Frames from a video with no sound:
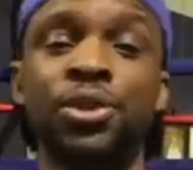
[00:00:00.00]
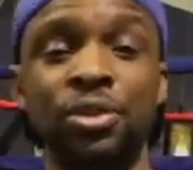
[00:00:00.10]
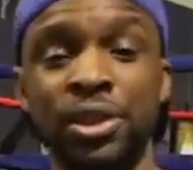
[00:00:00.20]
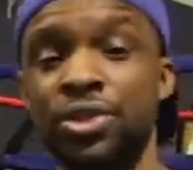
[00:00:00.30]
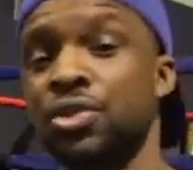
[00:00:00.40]
where
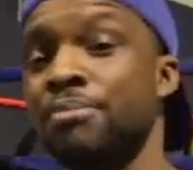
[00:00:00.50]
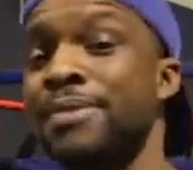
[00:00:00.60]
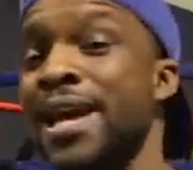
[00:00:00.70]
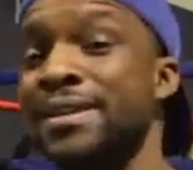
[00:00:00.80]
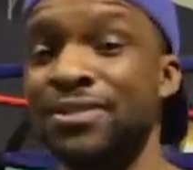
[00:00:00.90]
you'll get your
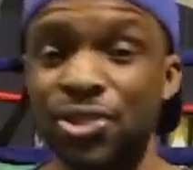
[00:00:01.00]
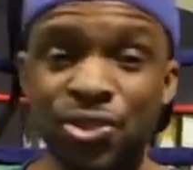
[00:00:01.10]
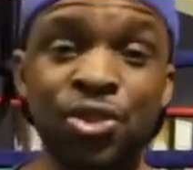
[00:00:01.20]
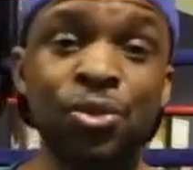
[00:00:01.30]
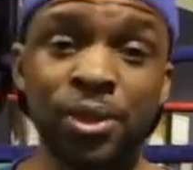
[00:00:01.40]

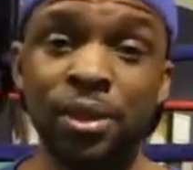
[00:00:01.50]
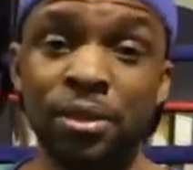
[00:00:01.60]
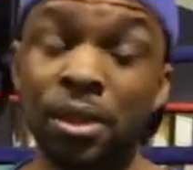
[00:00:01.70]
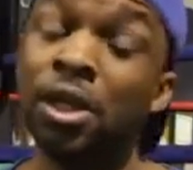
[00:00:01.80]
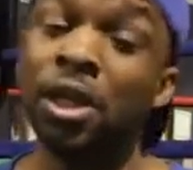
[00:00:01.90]
master's degree
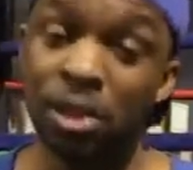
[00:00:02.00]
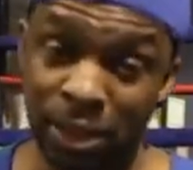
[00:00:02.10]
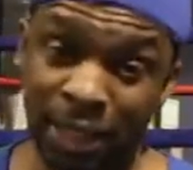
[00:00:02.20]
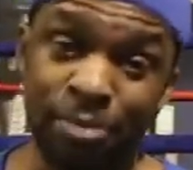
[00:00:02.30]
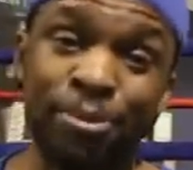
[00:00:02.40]

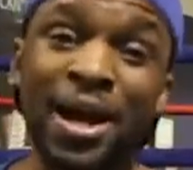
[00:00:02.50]
in